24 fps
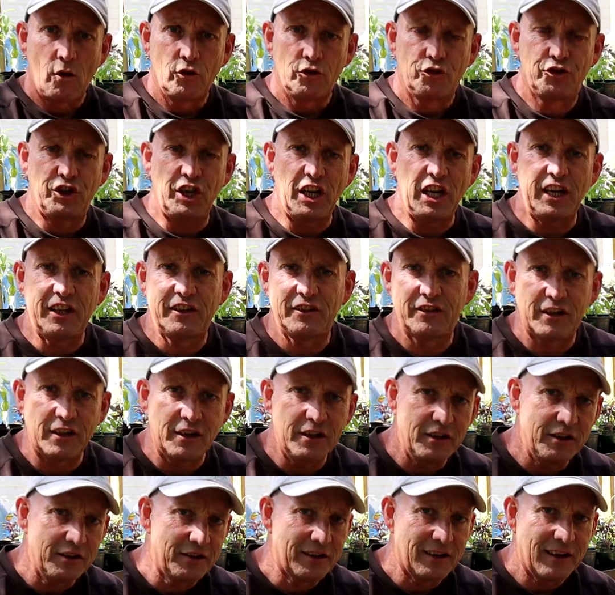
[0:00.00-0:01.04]
jigs
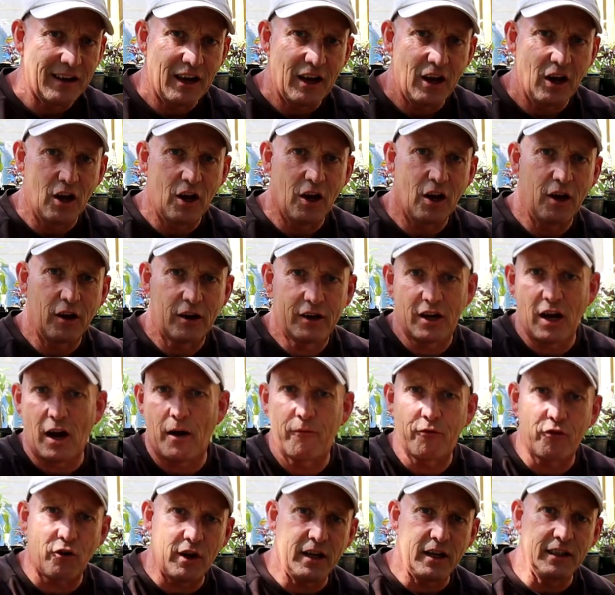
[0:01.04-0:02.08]
and uh,
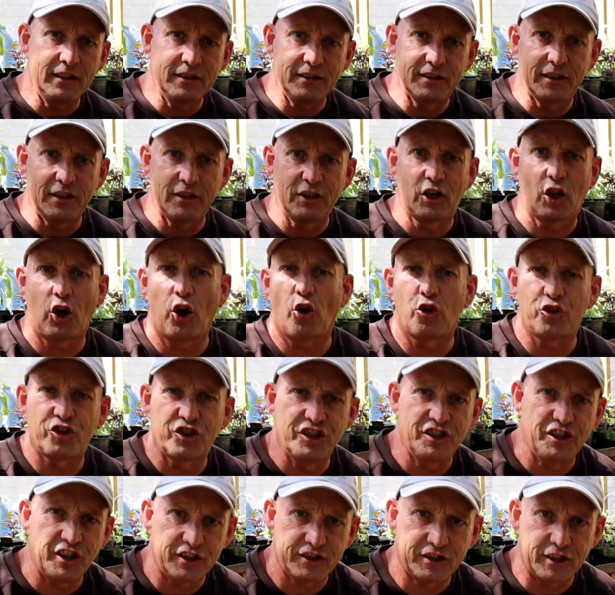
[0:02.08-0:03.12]
coverings and
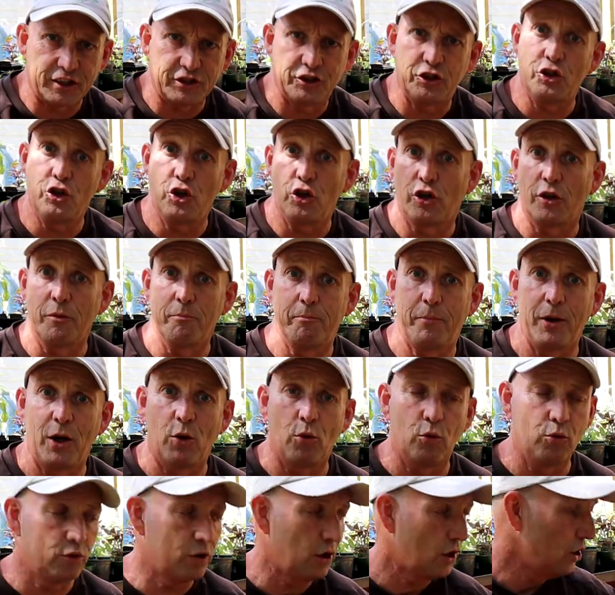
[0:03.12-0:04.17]
cloches, et cetera you can
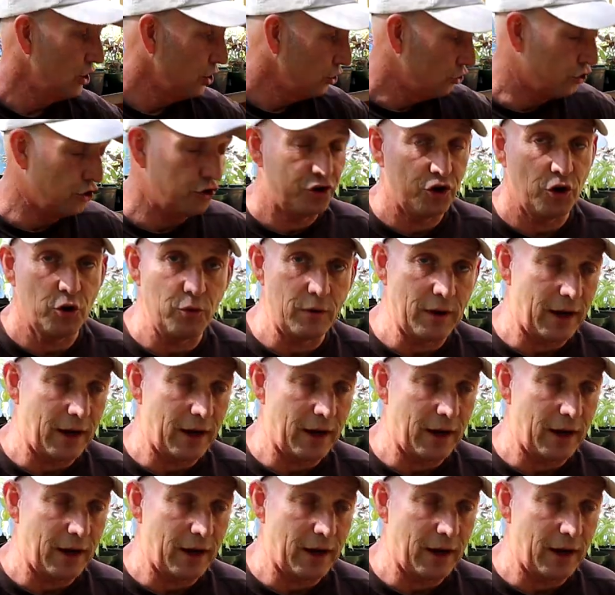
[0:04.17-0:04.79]
build to do